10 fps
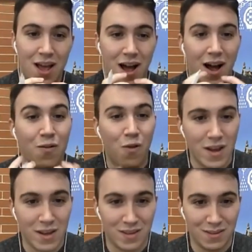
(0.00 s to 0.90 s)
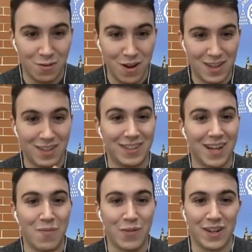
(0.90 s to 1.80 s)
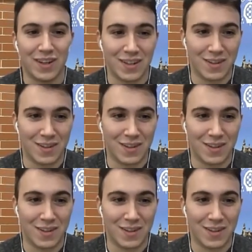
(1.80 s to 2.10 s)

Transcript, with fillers: And why? Why this is happening?